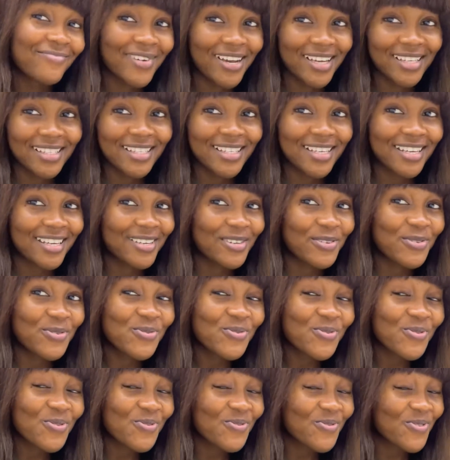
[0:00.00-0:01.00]
My dear,
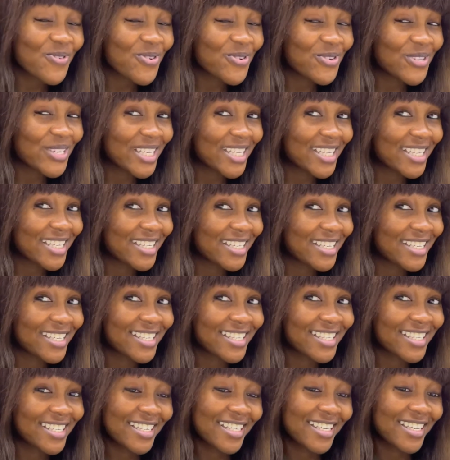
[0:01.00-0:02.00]
you, of course.
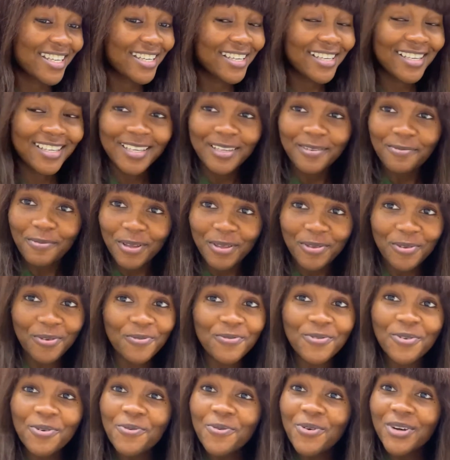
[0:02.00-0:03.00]
It's part
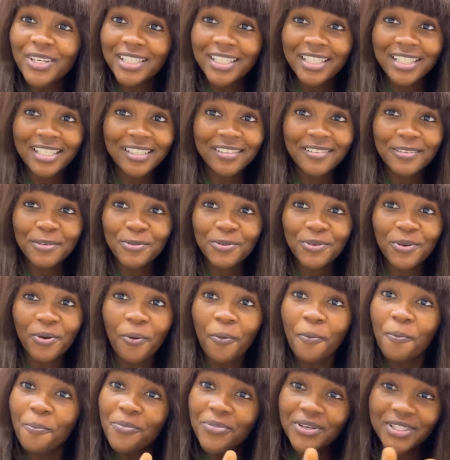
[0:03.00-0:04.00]
of your work
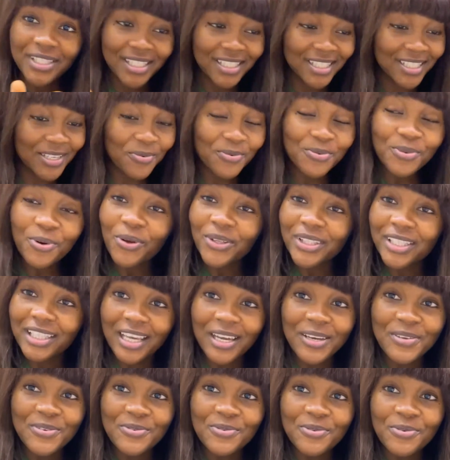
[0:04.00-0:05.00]
description, but they will not
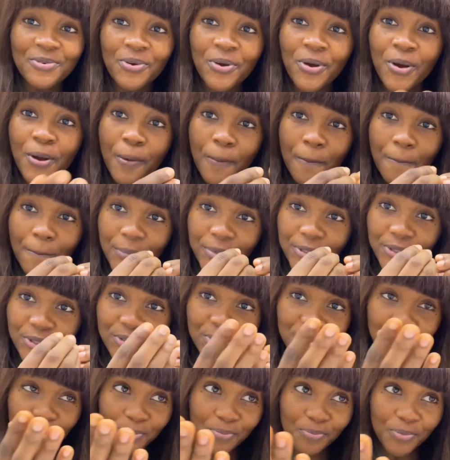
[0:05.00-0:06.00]
tell you. But
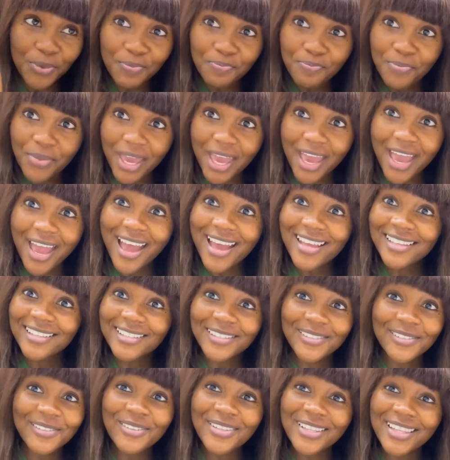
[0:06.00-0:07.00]
just to prepare
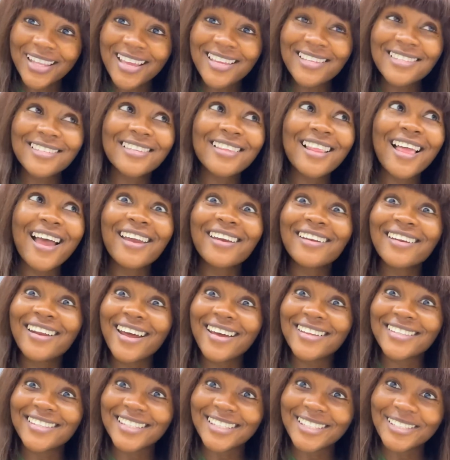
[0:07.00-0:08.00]
to do things like
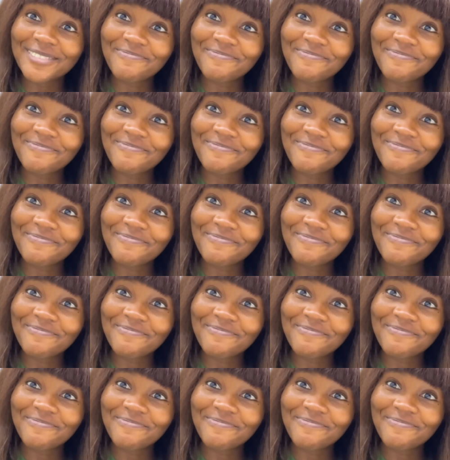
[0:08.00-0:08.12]
that.